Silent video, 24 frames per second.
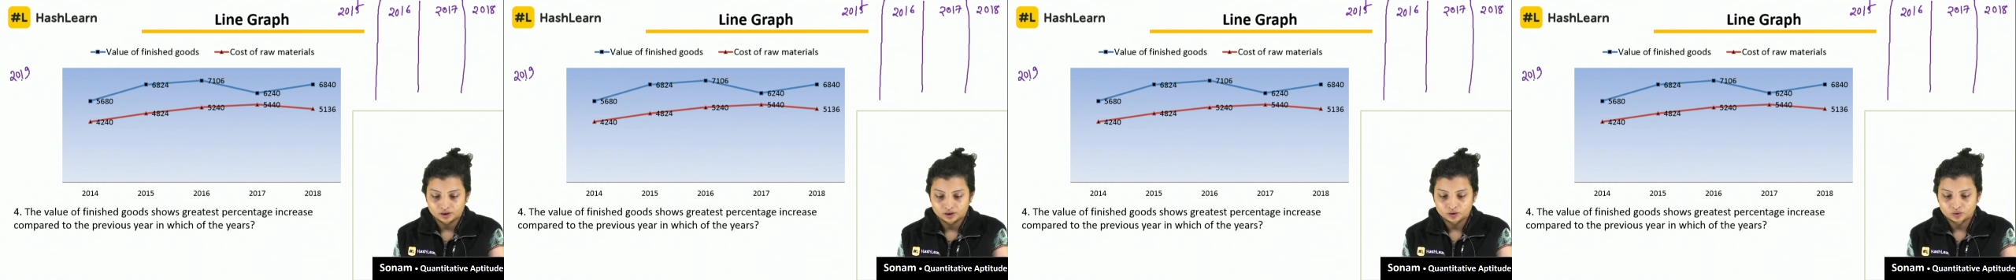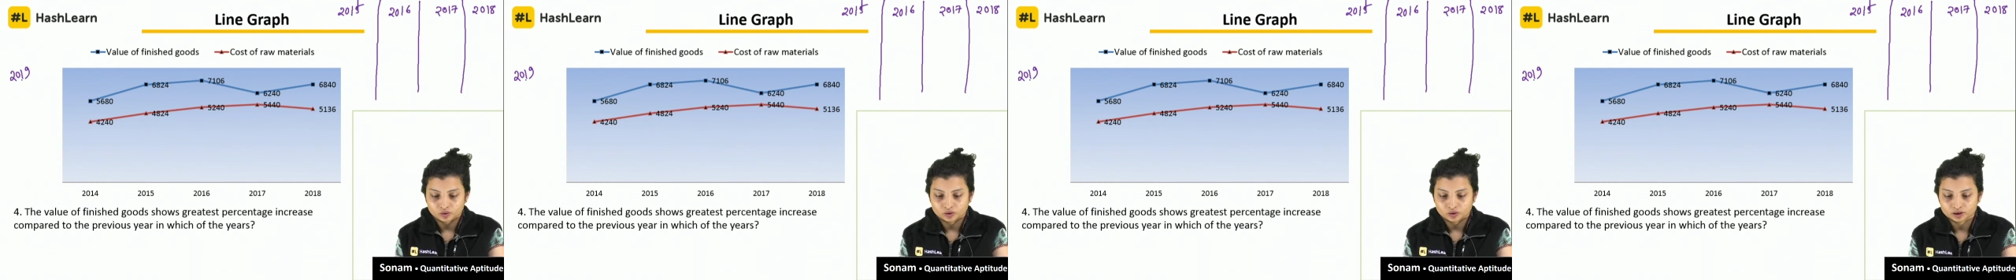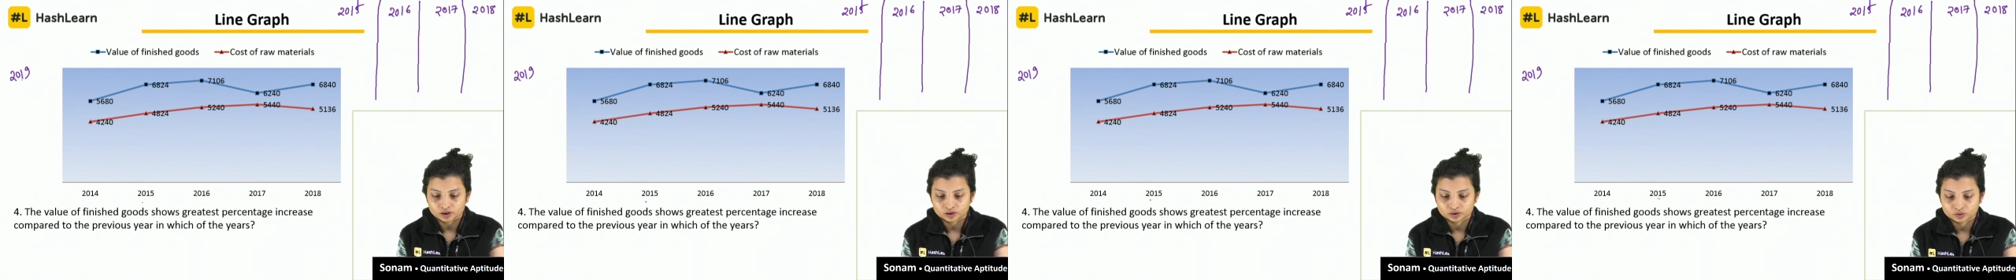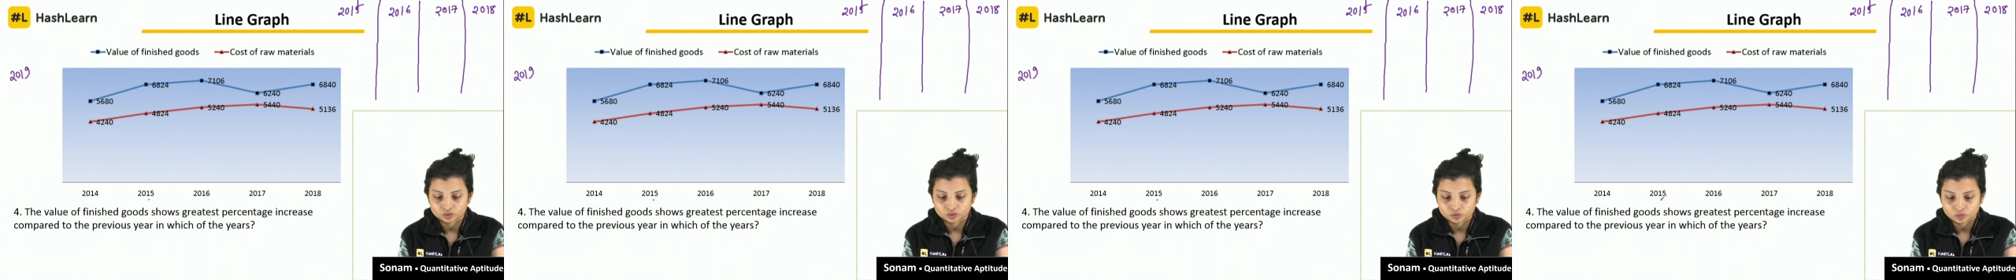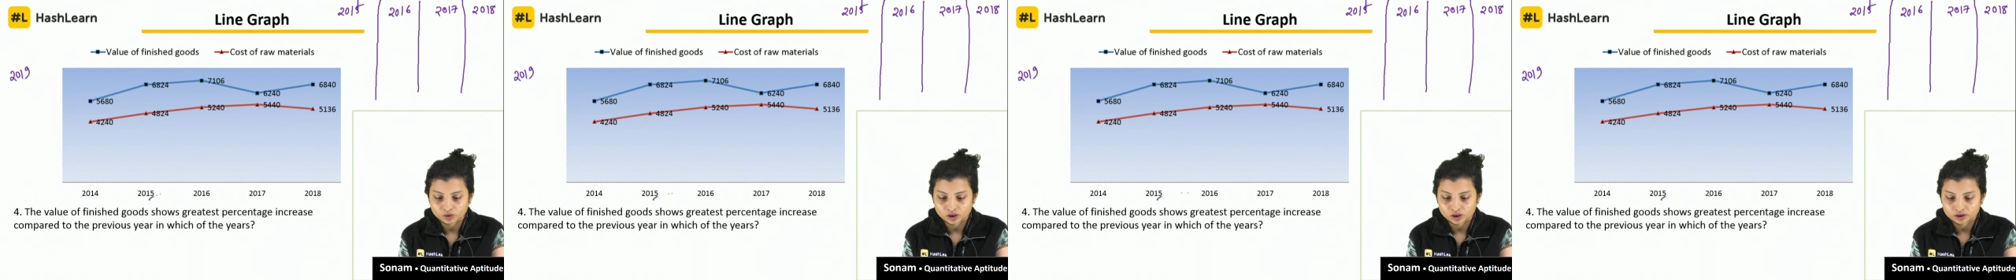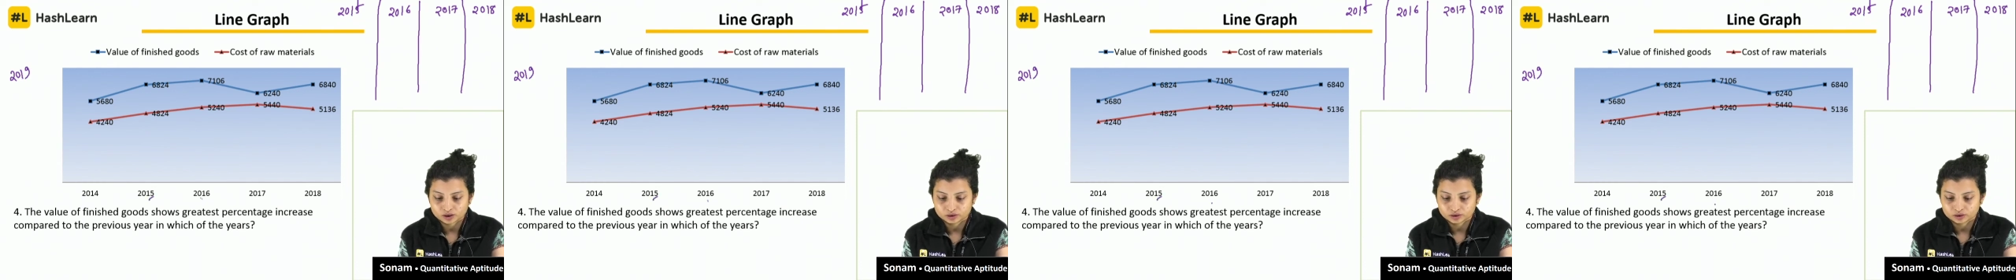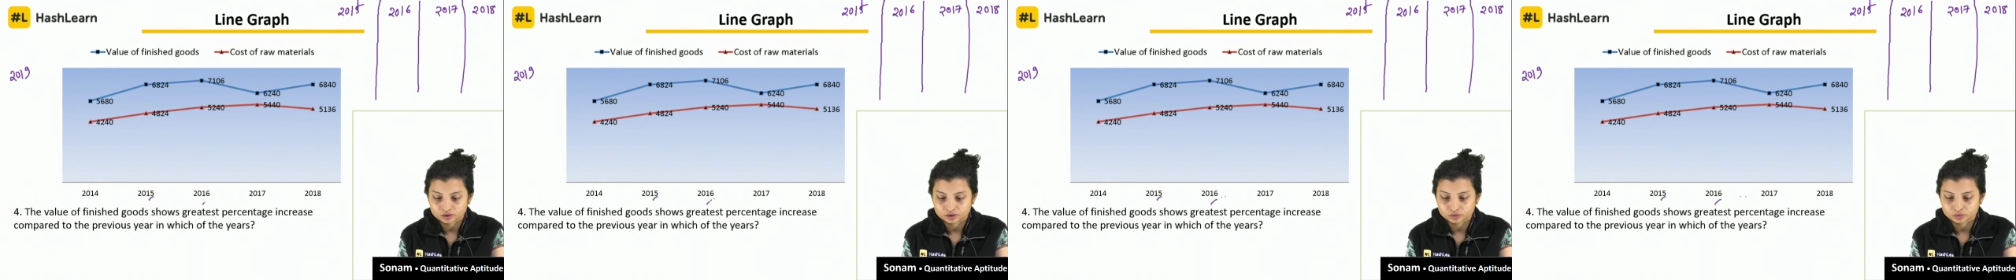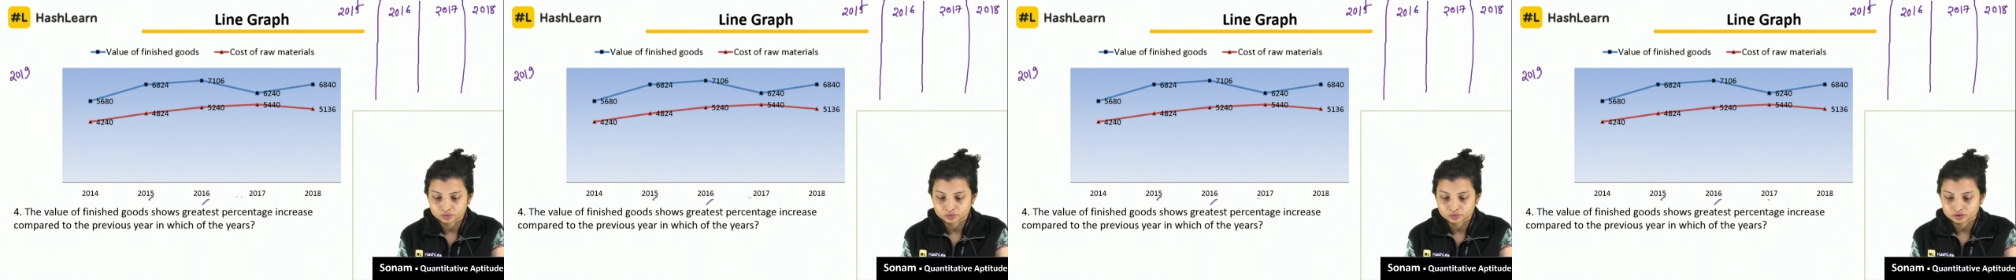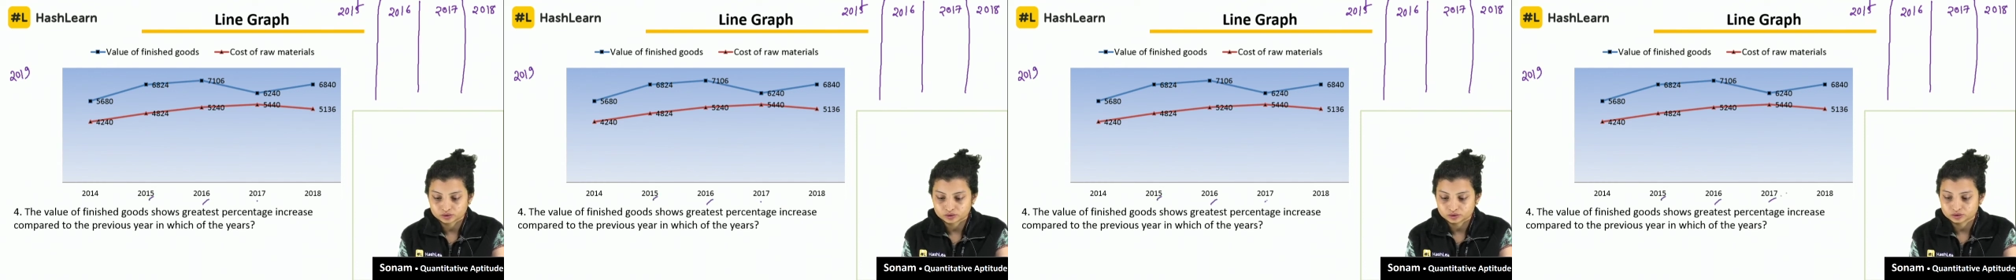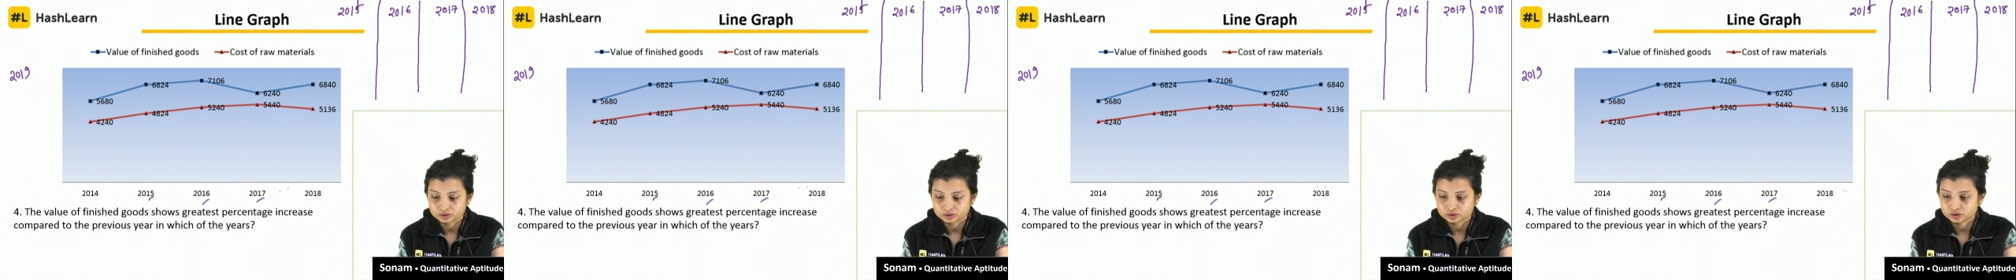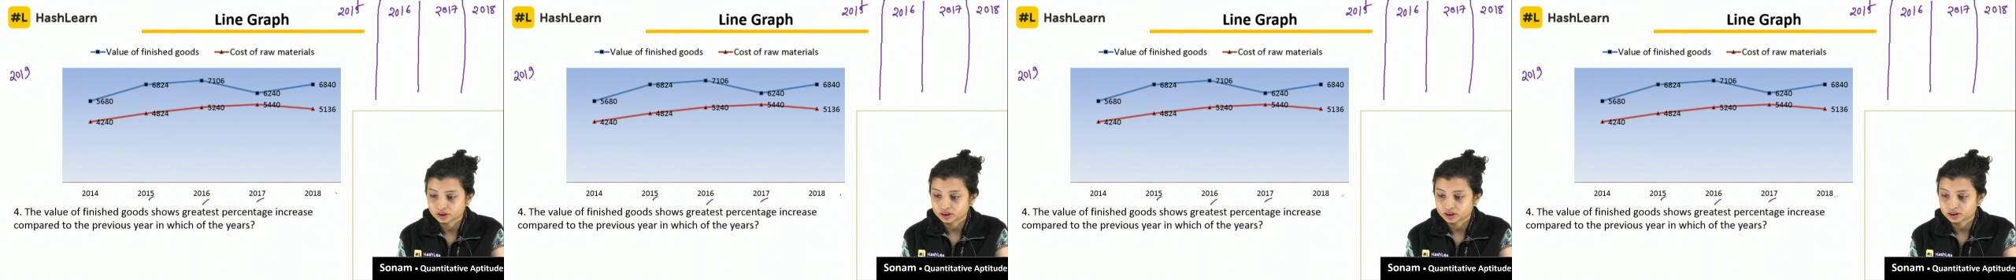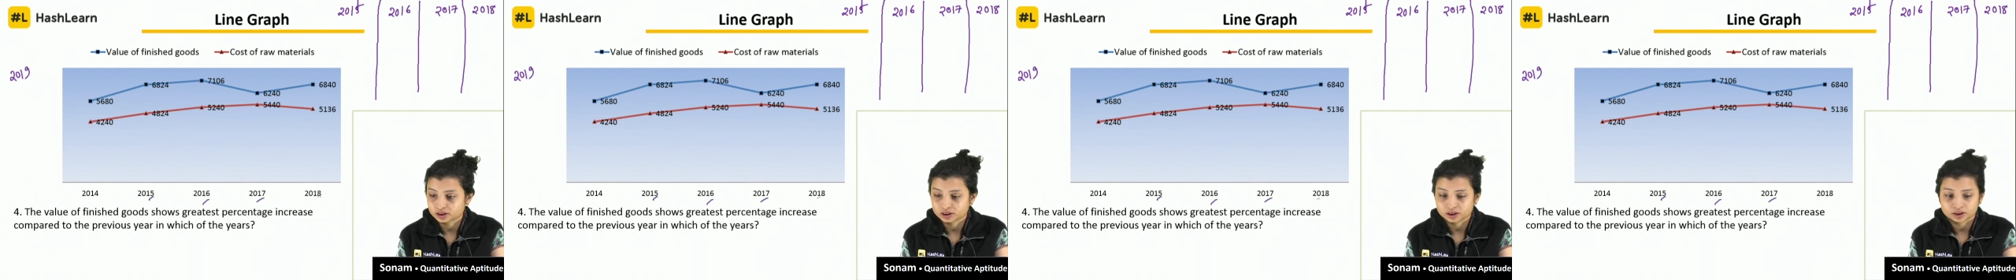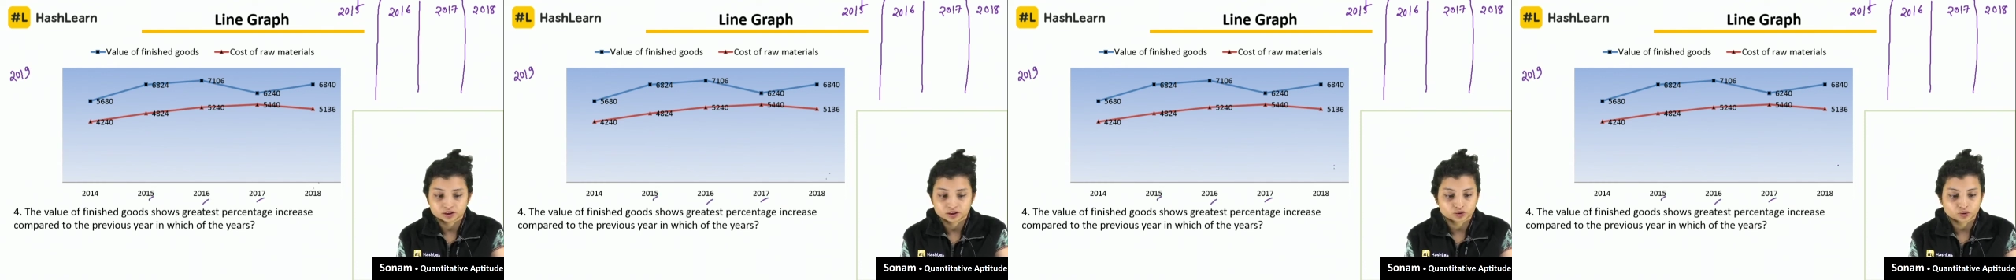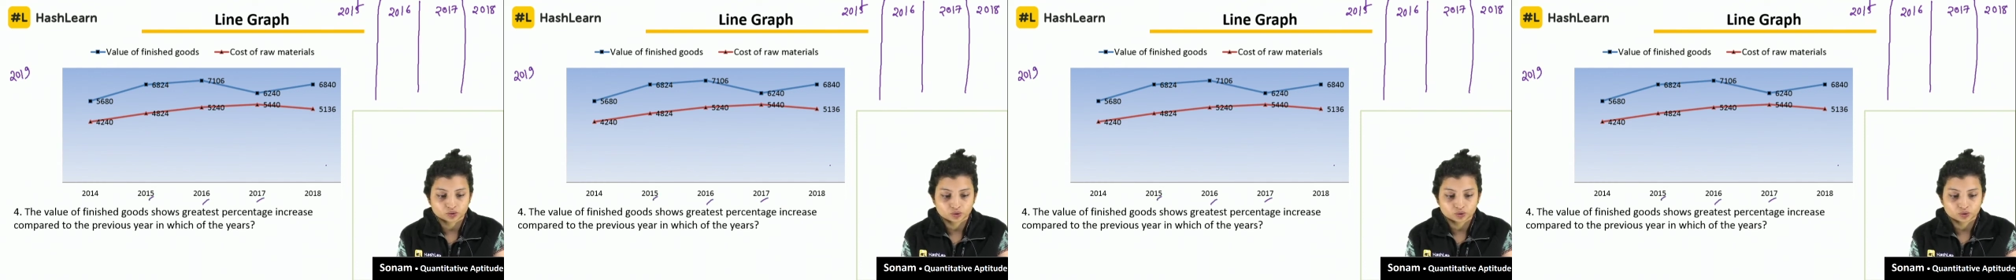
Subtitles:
Okay, so there is